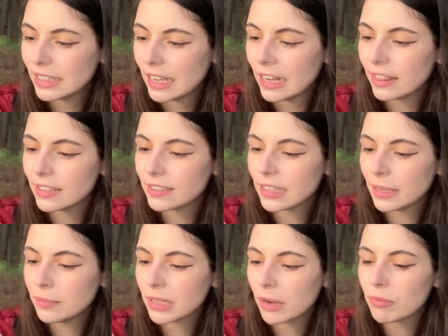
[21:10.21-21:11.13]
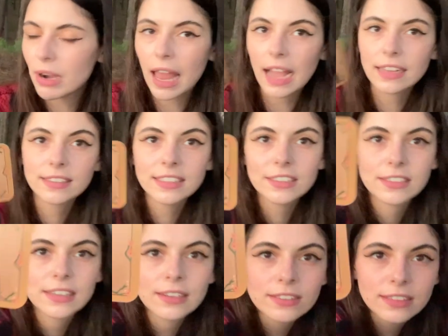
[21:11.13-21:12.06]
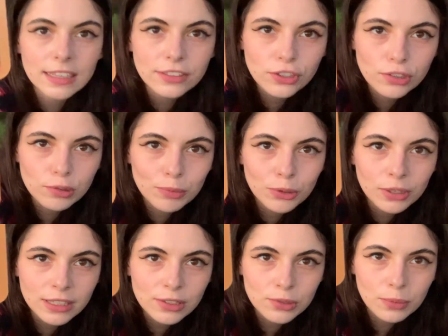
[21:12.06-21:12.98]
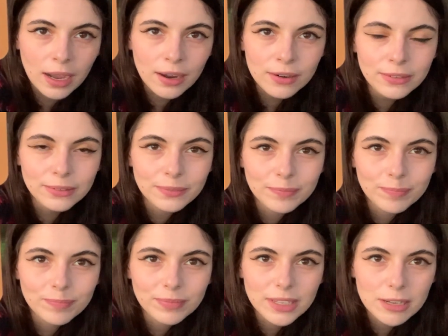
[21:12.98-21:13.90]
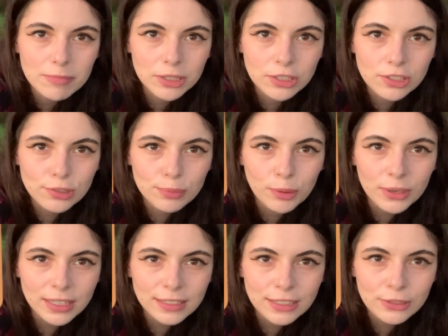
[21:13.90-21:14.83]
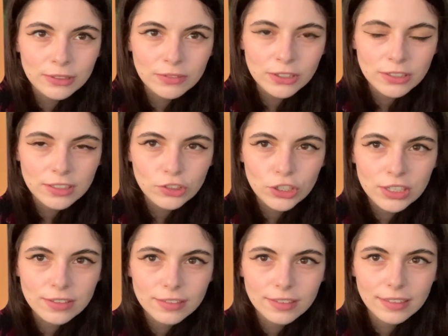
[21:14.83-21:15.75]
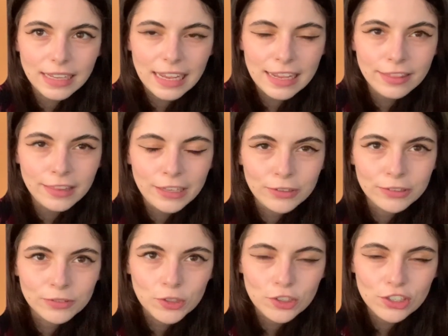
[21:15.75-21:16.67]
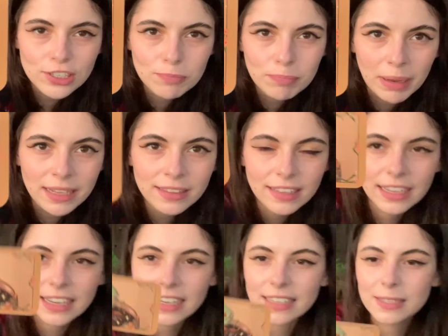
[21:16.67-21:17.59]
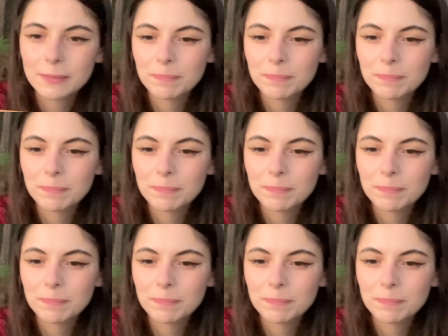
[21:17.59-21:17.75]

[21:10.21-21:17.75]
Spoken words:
At the same time relaxing, because it looks like she's smoking as well. But she's smoking the universe and she's in the universe. She's bathing in it.